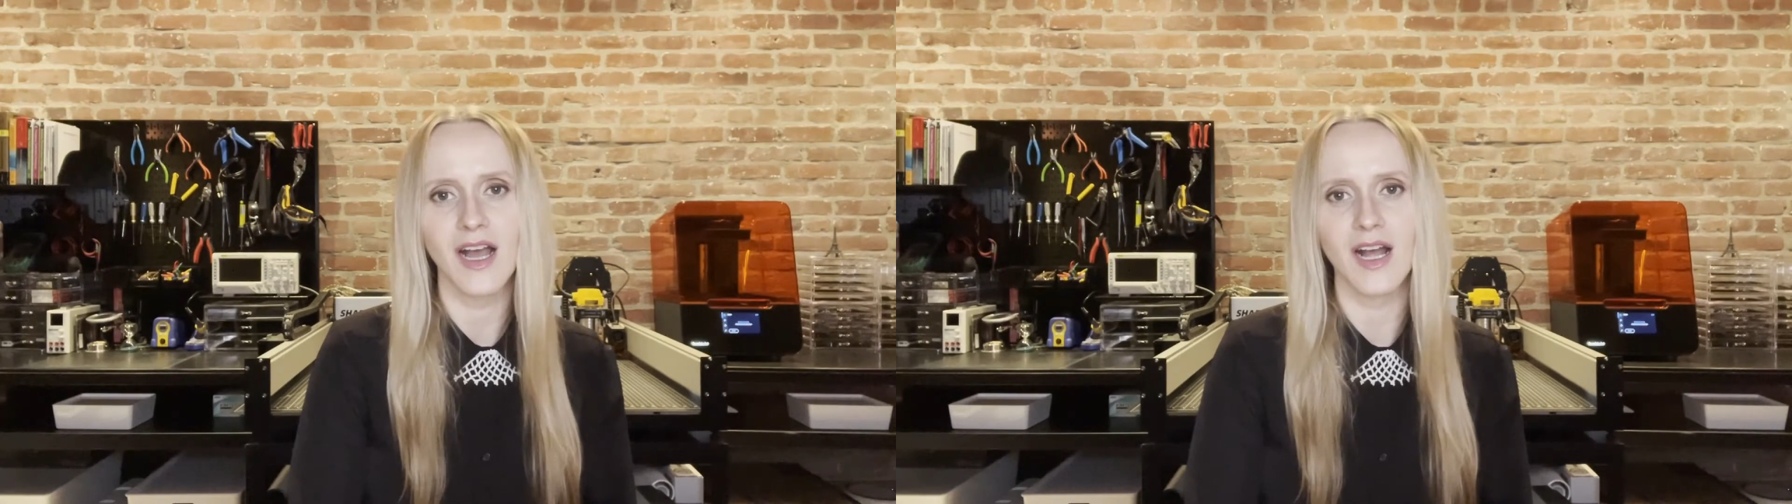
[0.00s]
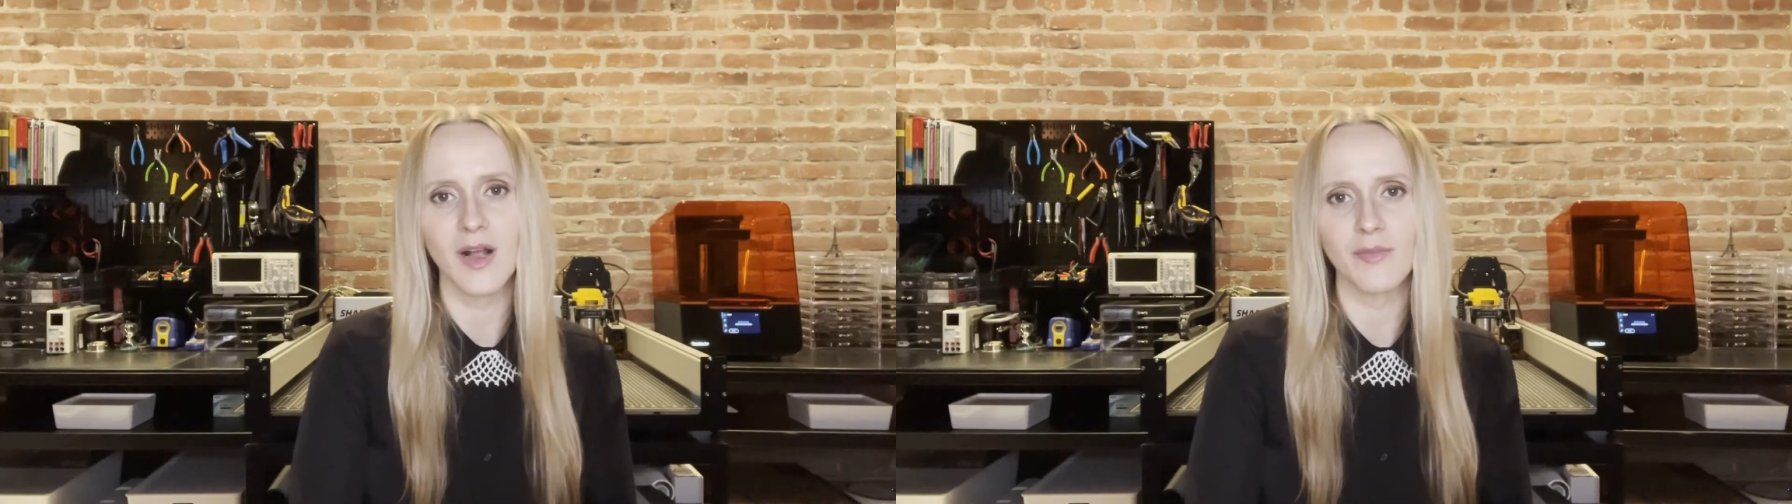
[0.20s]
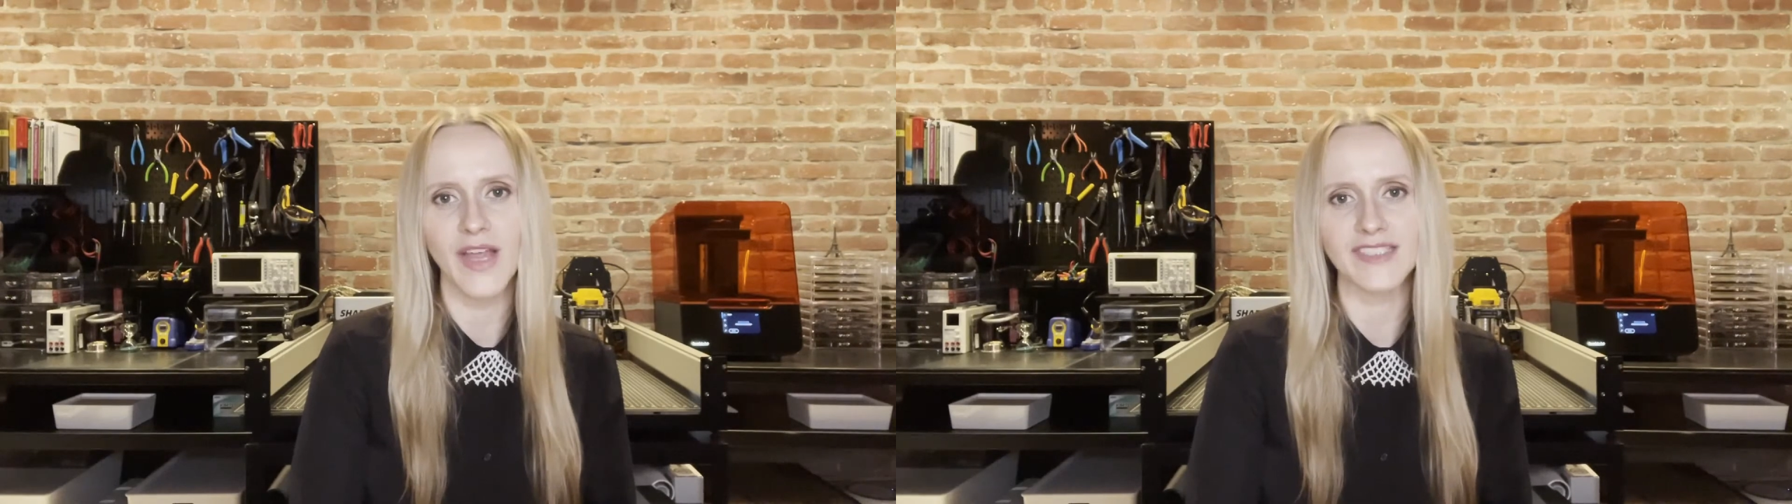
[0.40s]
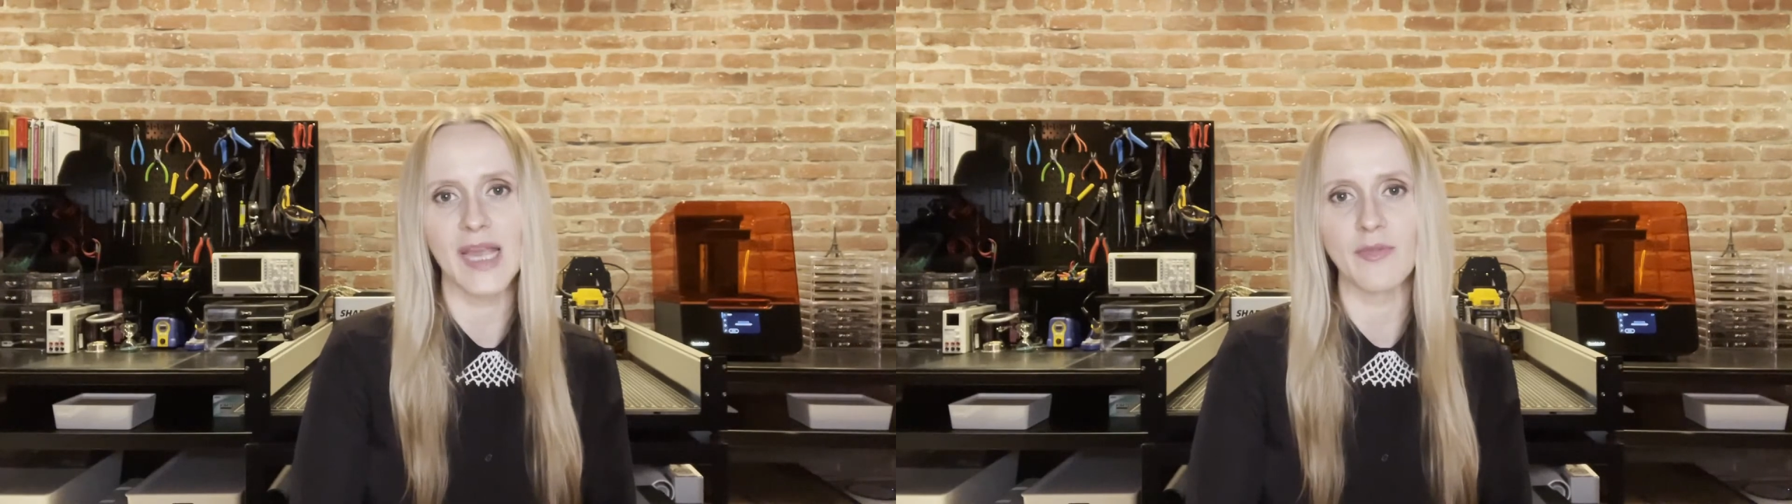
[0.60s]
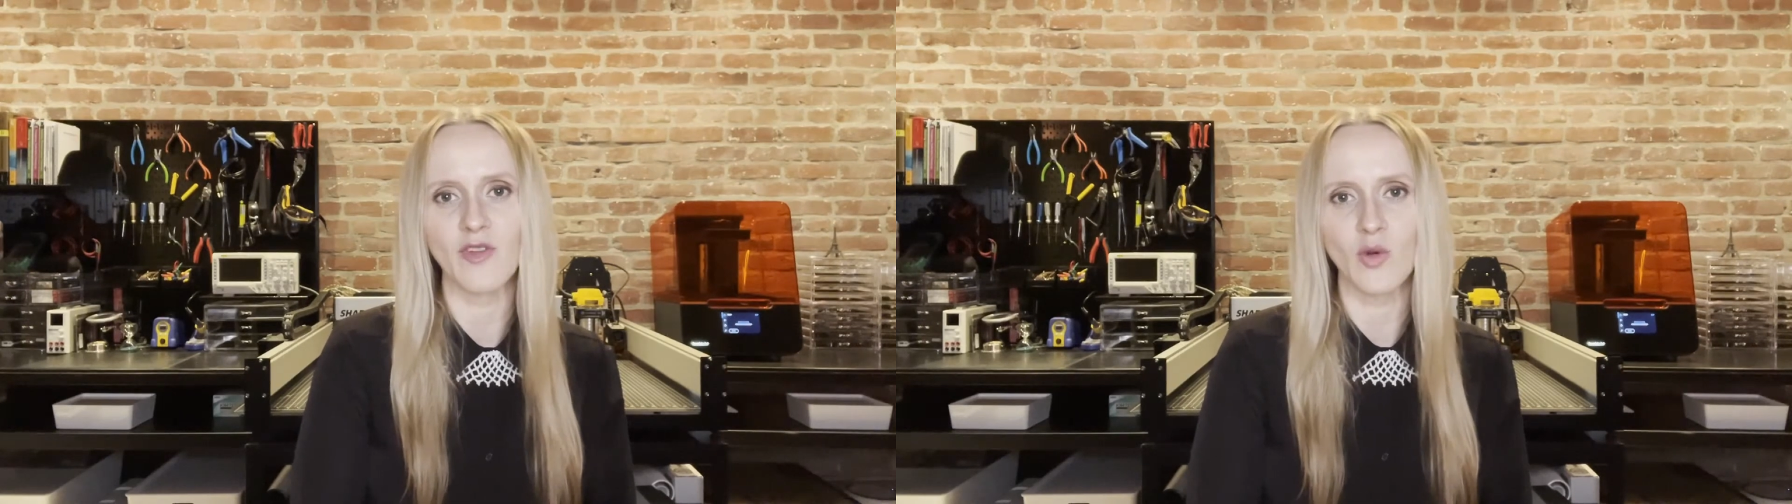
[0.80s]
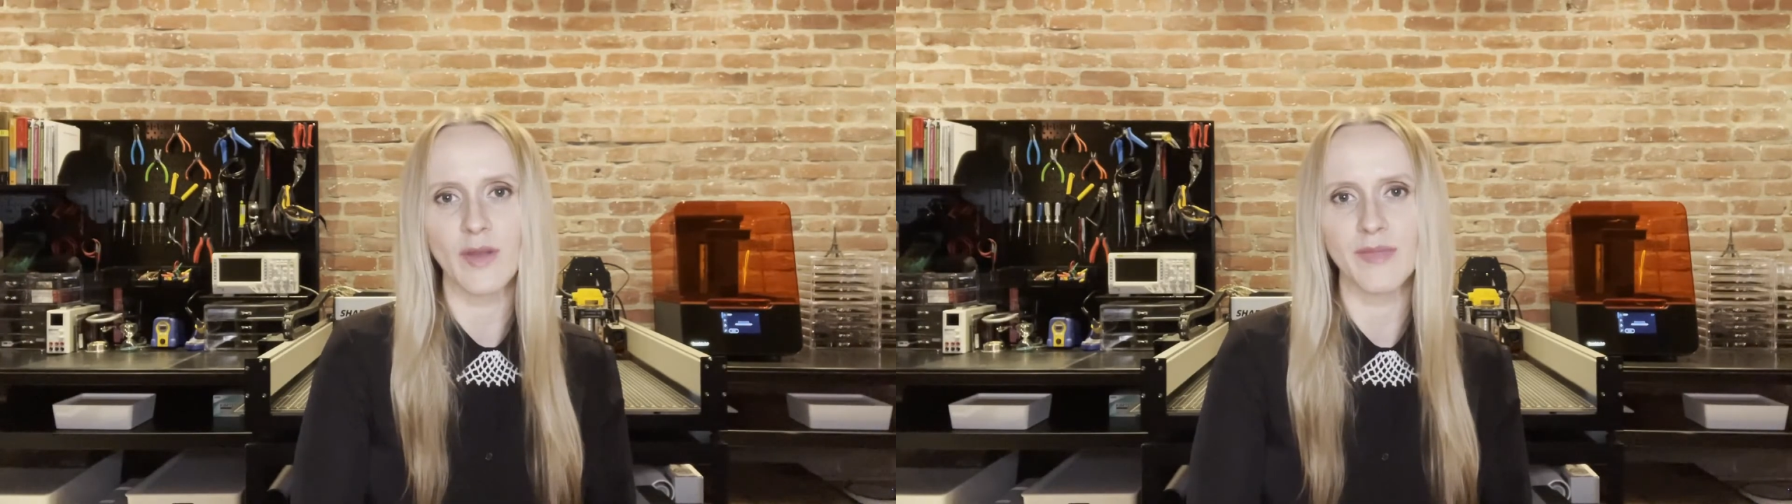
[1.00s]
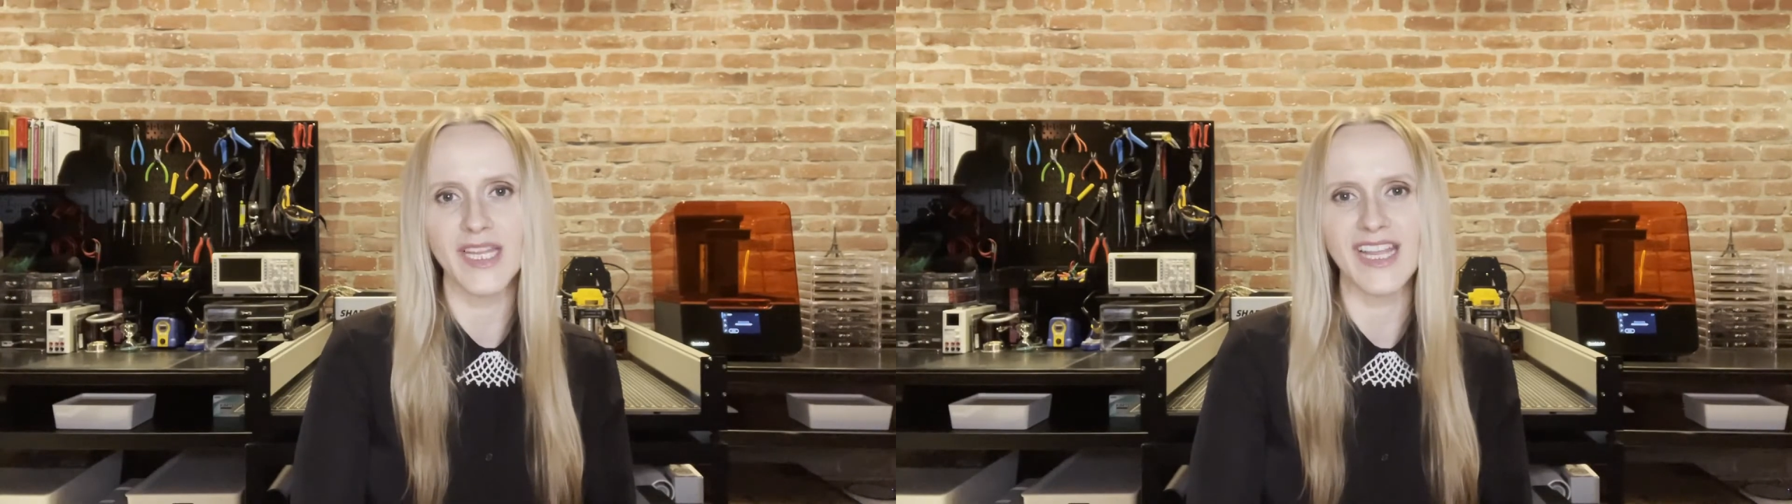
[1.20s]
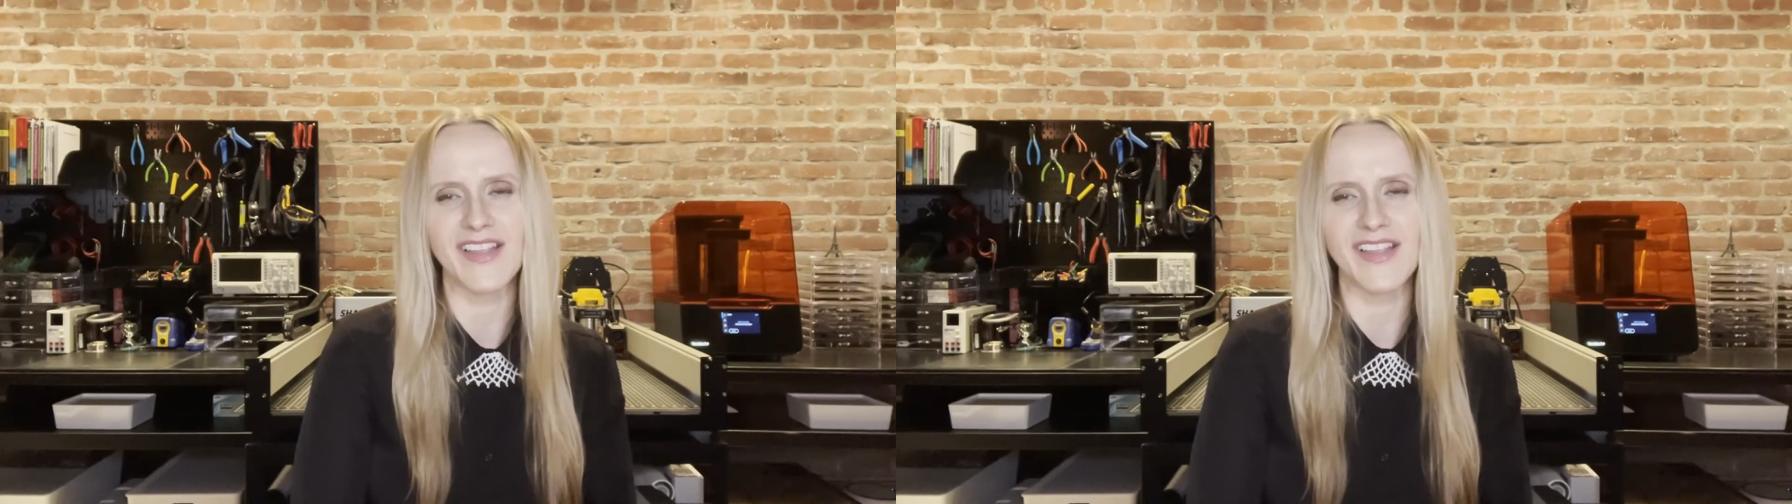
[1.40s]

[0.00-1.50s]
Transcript: that type of equipment,